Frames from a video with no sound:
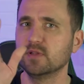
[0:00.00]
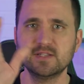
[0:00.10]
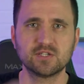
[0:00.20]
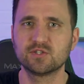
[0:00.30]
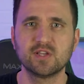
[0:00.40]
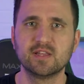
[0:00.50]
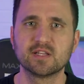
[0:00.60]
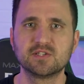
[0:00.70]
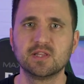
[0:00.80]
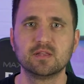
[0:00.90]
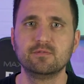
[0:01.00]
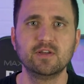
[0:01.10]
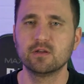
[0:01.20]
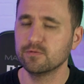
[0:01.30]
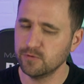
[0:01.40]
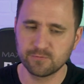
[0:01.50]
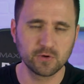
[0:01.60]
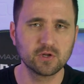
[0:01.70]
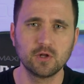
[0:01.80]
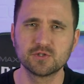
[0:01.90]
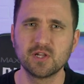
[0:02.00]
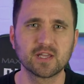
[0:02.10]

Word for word: Let's just say that's the end of the video. Feel free to close the